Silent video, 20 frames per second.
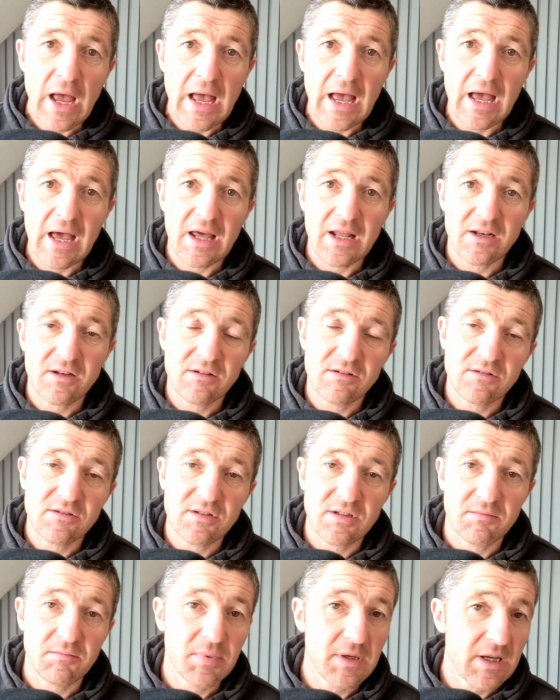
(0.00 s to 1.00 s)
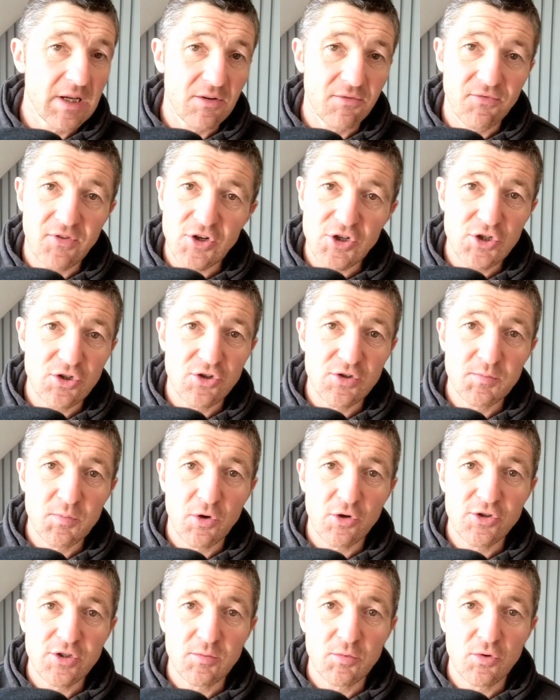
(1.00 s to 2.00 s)
and being efficient as
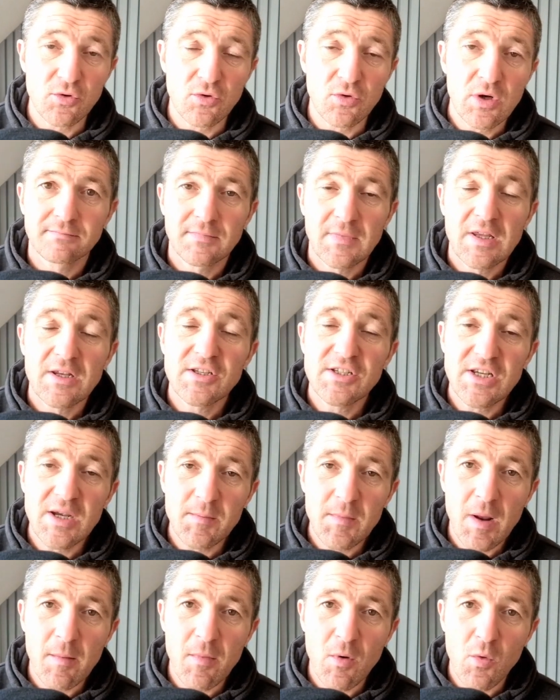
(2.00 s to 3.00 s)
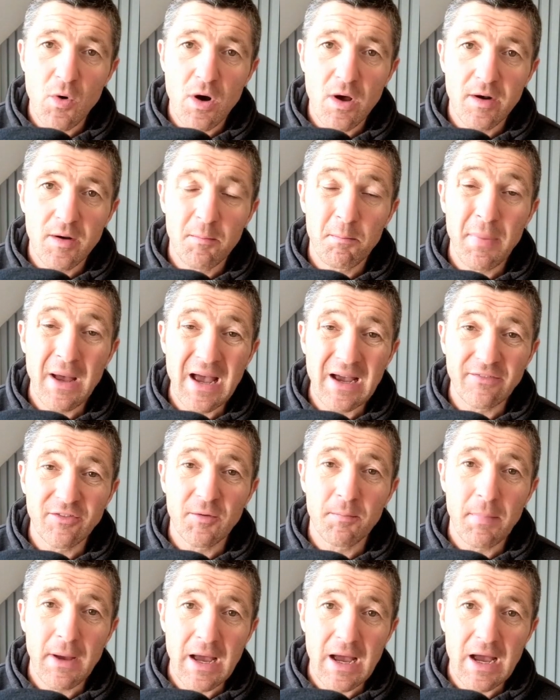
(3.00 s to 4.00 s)
possible. Tip number one, pack the
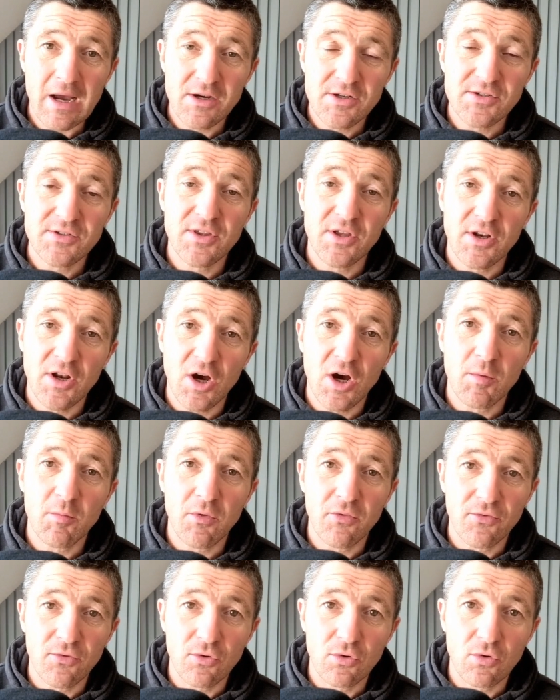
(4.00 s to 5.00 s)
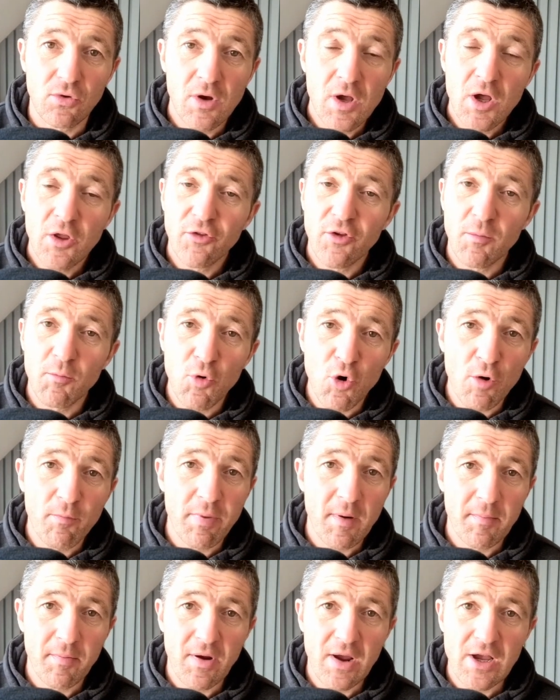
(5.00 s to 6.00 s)
bags the night before. The more
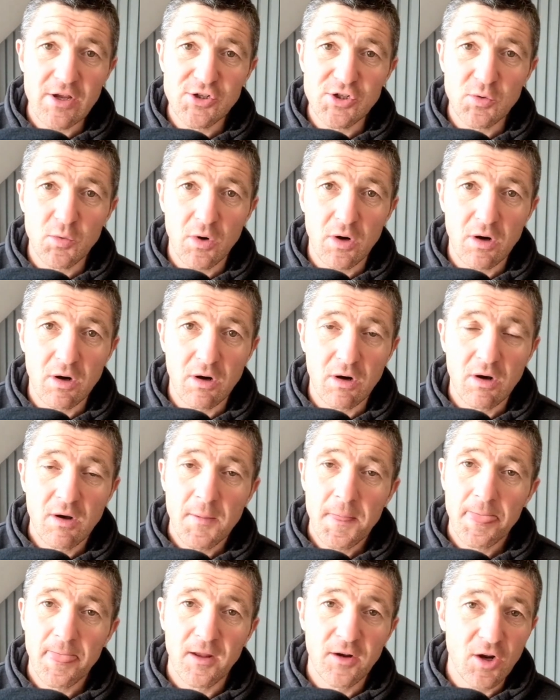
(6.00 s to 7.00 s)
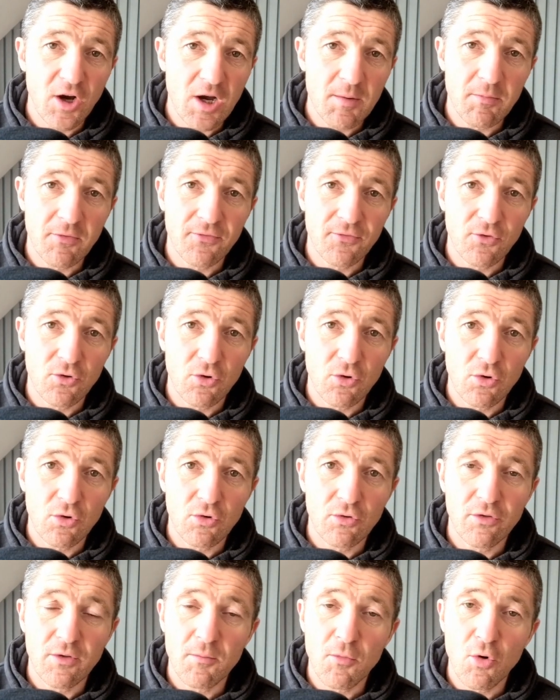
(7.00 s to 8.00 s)
prepared you are the night before,
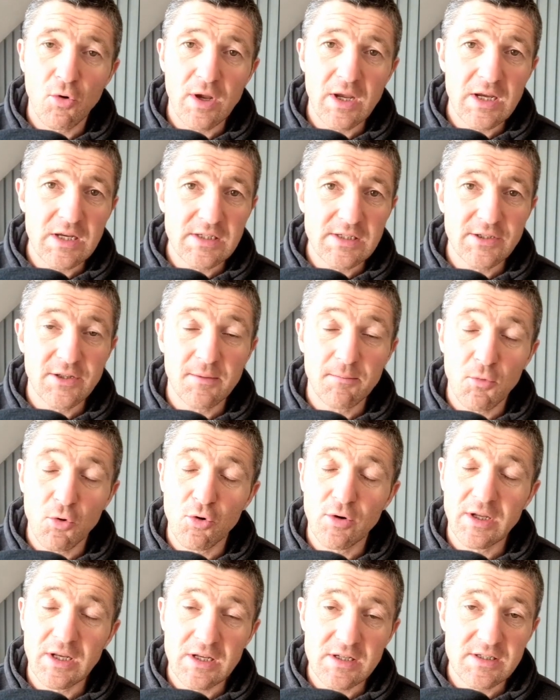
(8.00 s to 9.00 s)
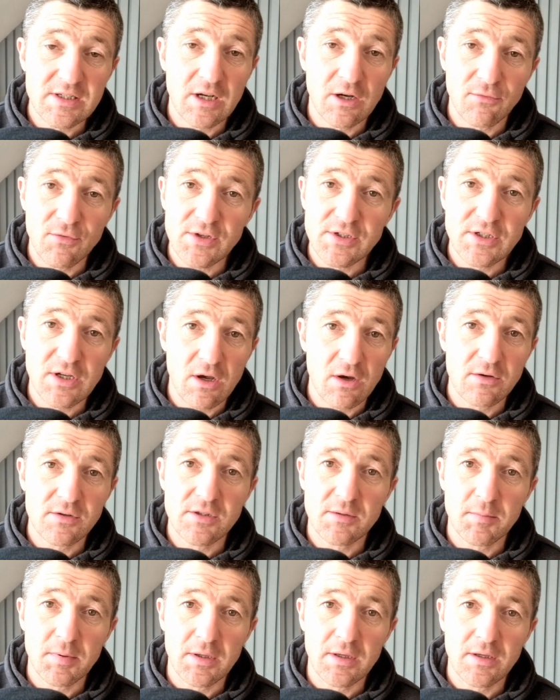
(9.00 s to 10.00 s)
the more easy the morning itself is going to
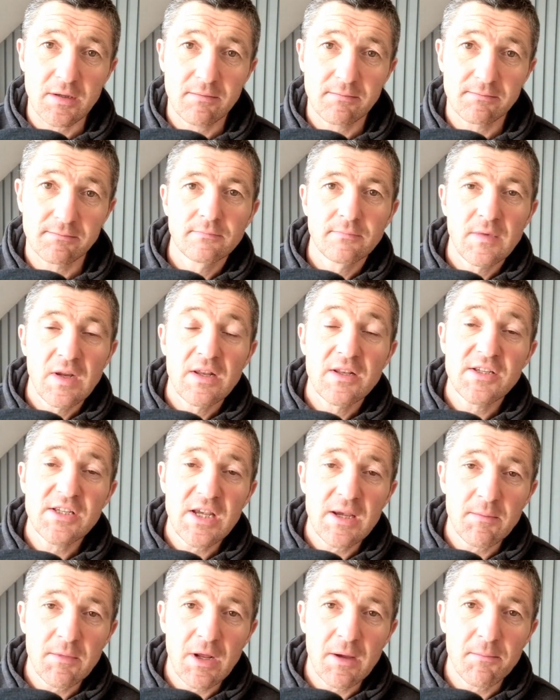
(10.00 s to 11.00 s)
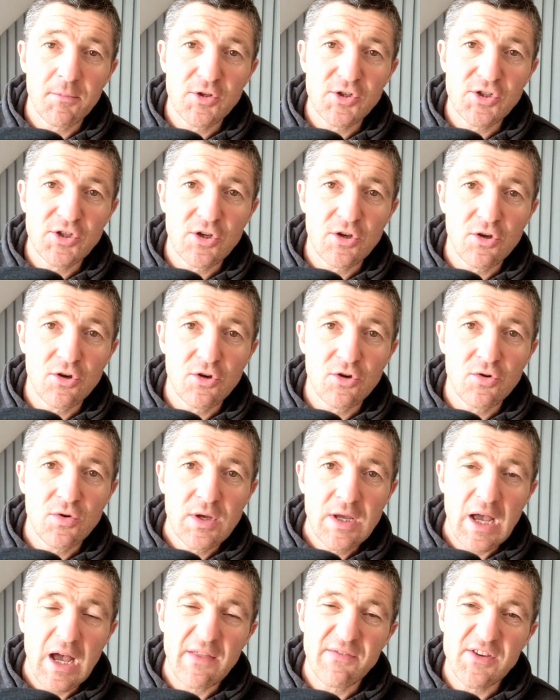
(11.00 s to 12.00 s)
be. Tip number two,
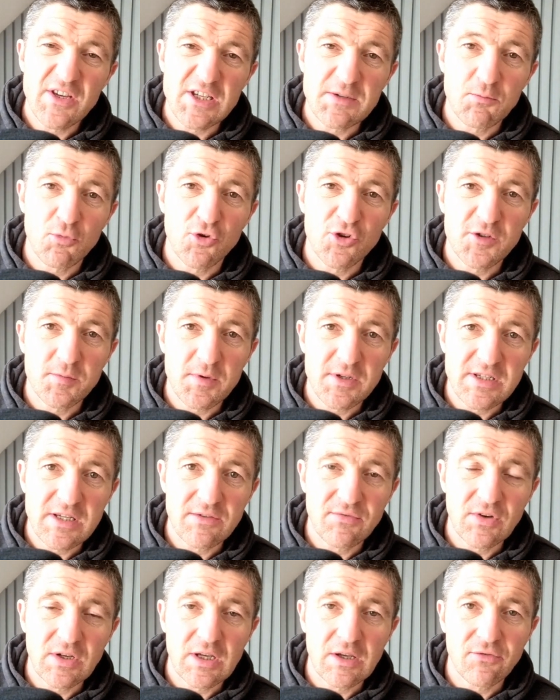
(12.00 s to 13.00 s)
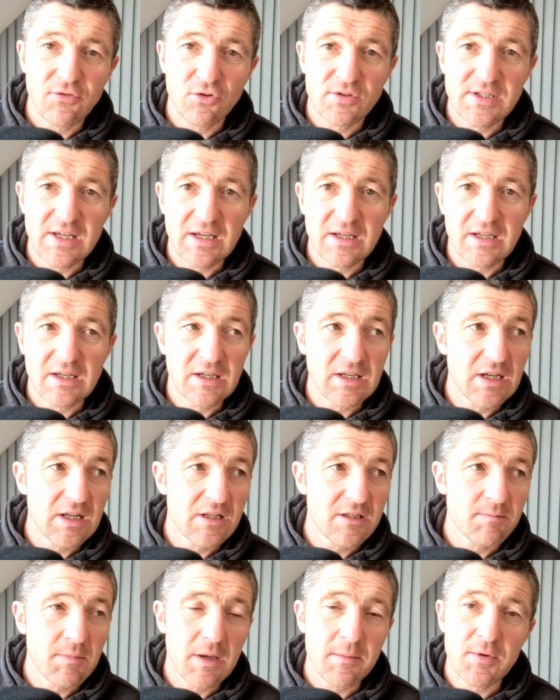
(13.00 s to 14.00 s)
and this is more specific if you're taking
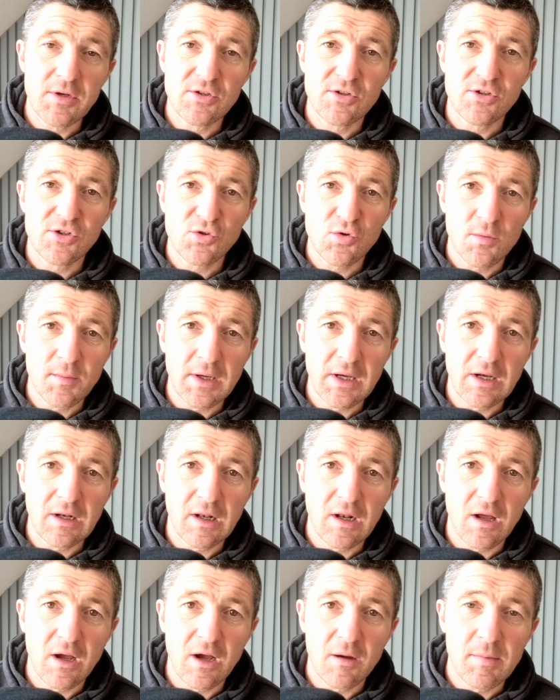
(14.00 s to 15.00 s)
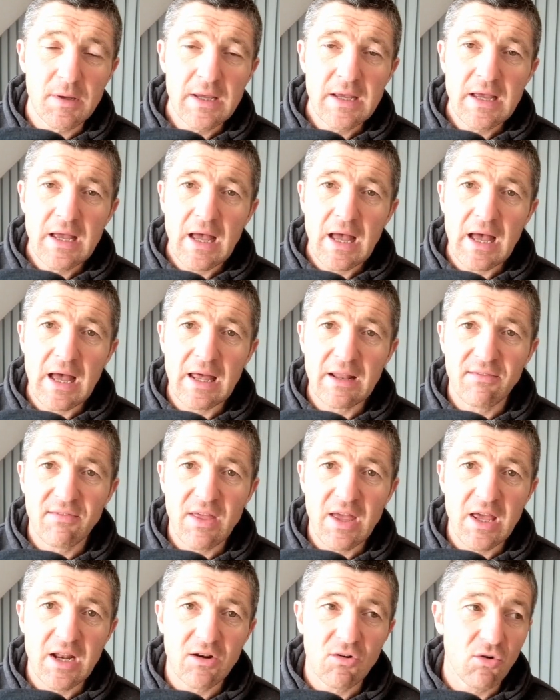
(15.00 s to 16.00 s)
kids maybe to swimming club and
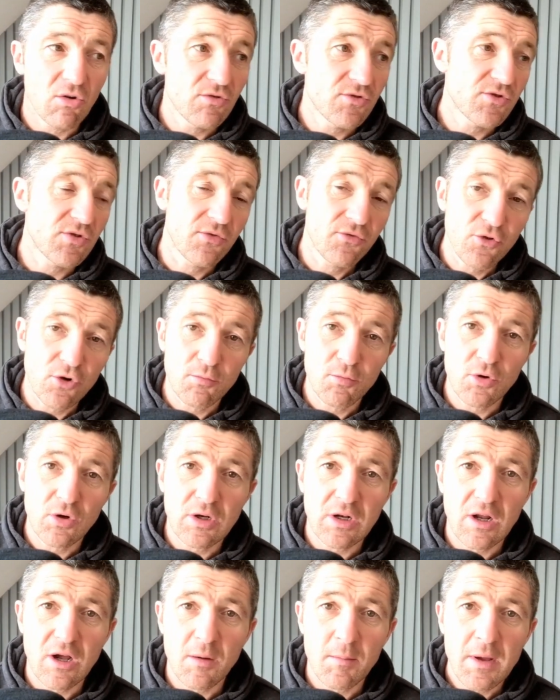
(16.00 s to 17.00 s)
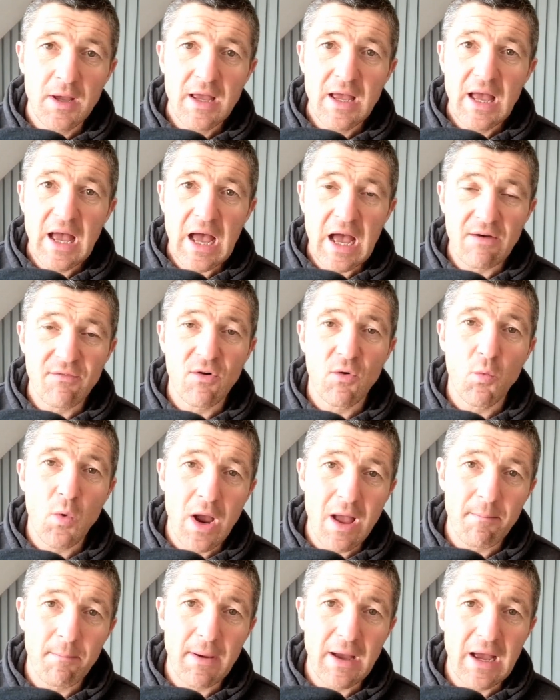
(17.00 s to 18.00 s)
then on to football club, have a
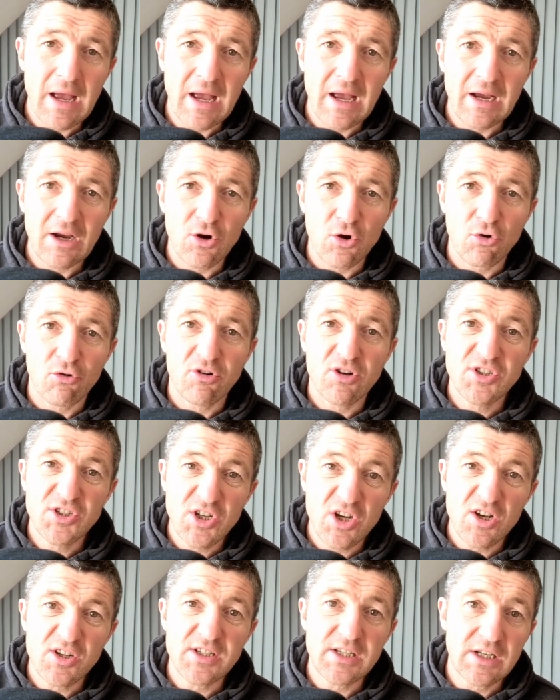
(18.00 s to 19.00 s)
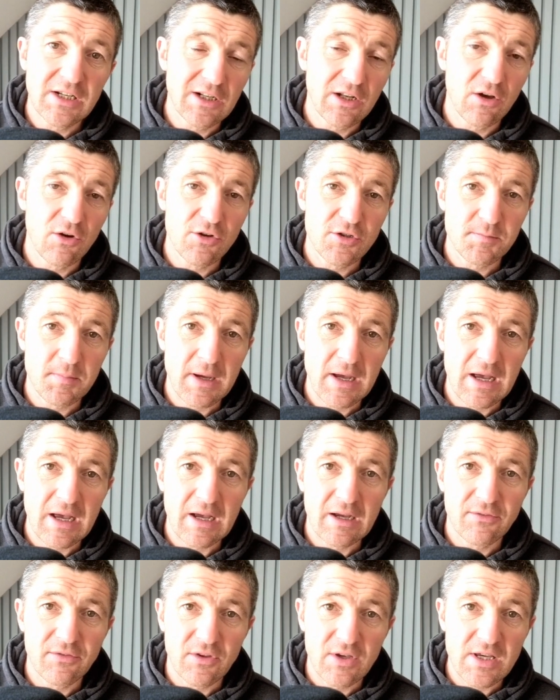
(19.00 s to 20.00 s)
wet bag or a dirty clothes
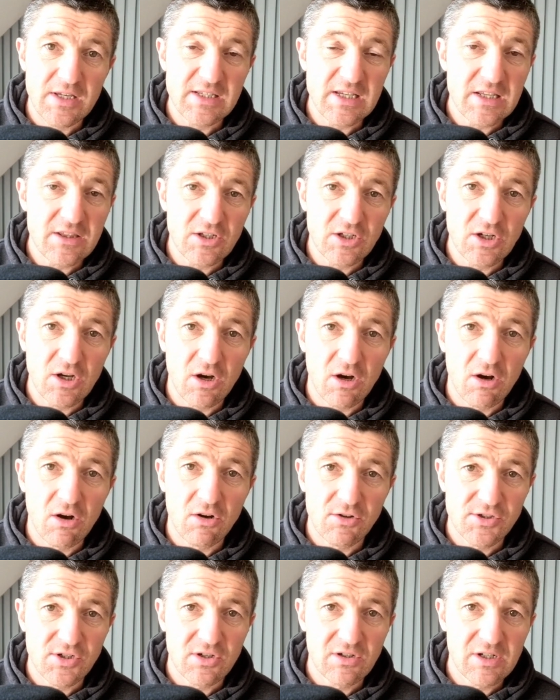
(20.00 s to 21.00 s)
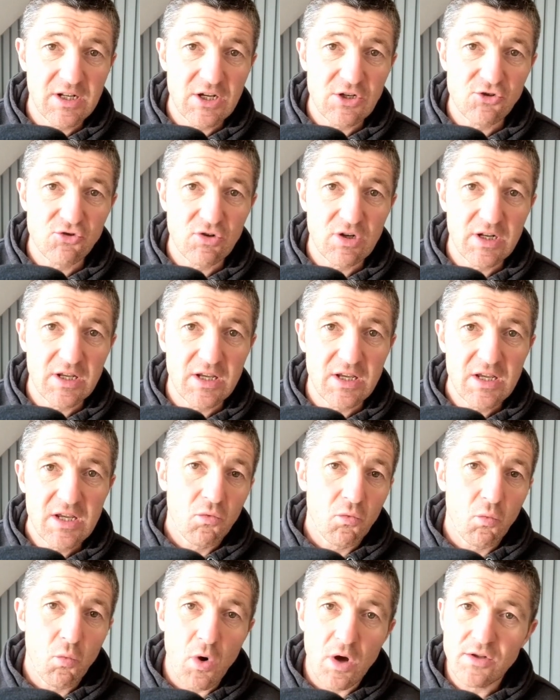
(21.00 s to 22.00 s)
bag that is in the car. So literally
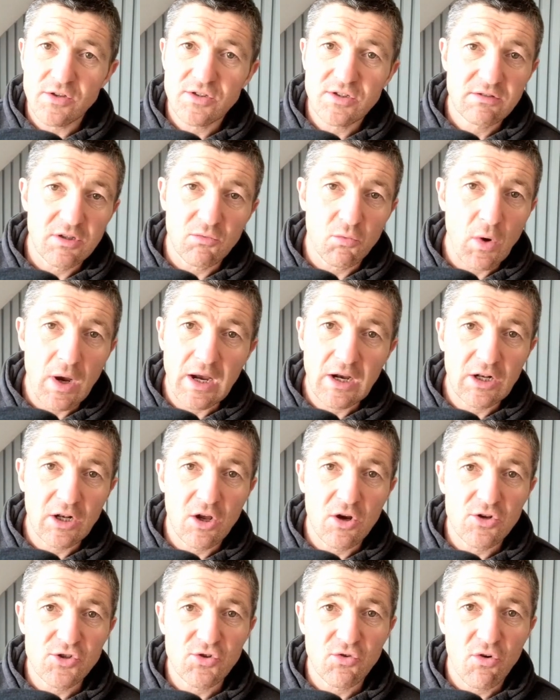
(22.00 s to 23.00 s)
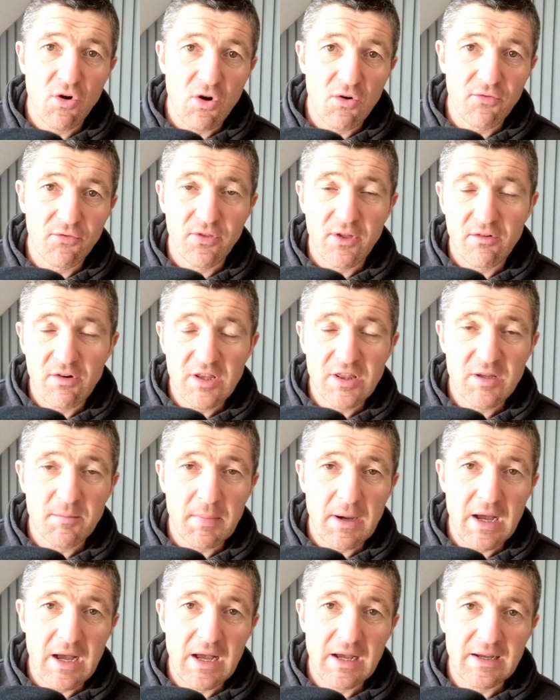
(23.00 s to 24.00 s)
once wet clothes are off, they're in the
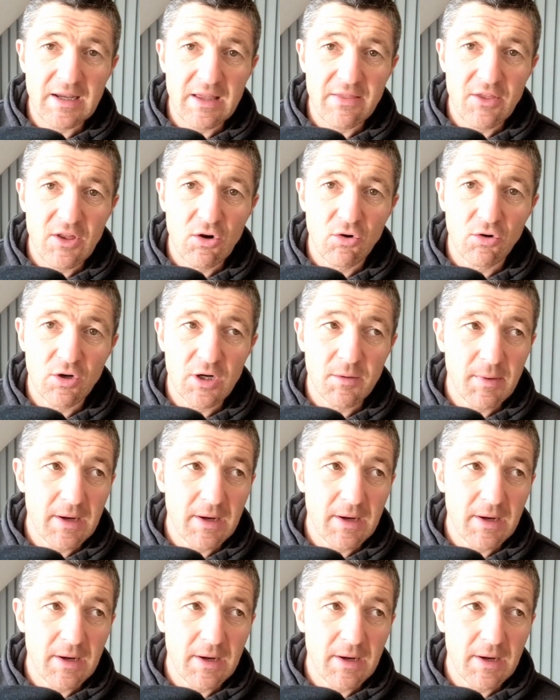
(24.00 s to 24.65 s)
bag and they're not going to